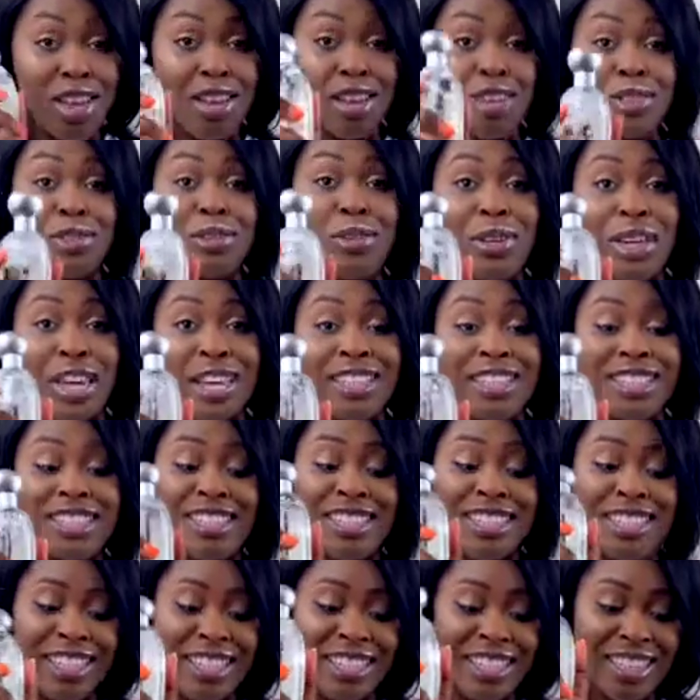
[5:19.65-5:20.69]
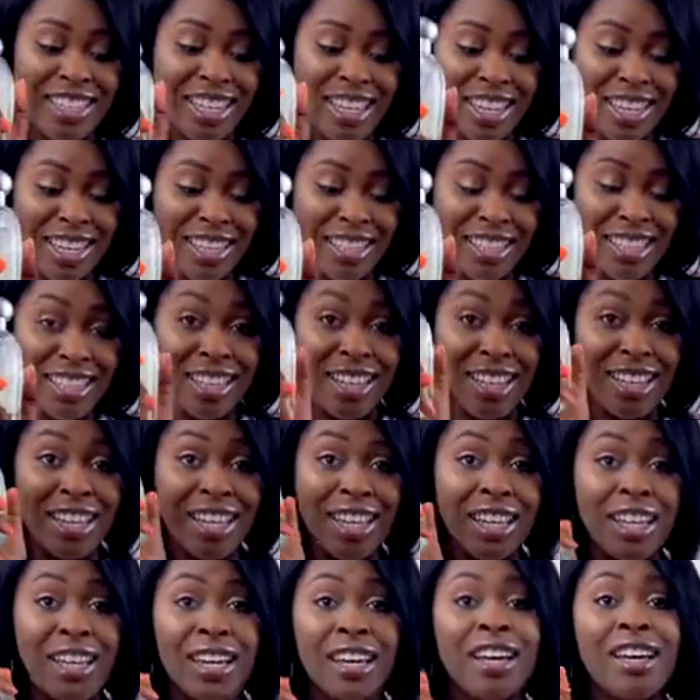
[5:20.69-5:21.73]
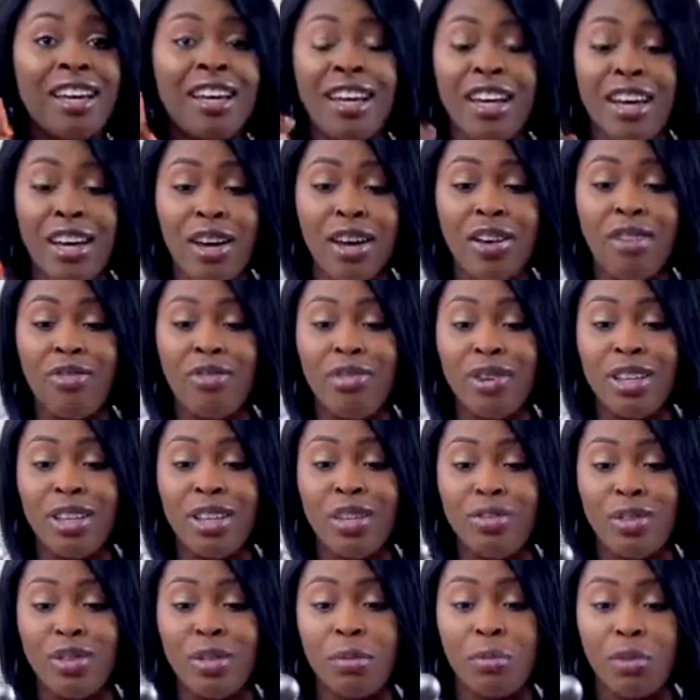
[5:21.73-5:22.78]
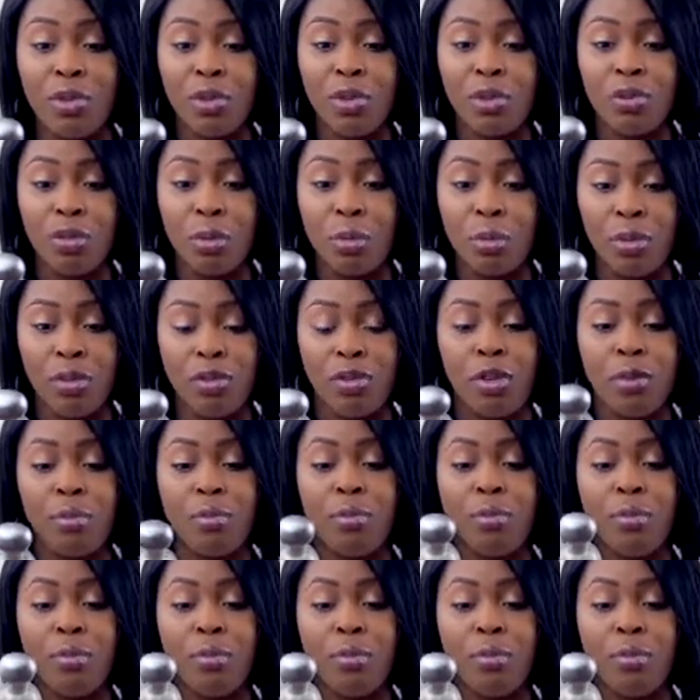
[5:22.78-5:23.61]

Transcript: So yes, this is a really, really beautiful perfume.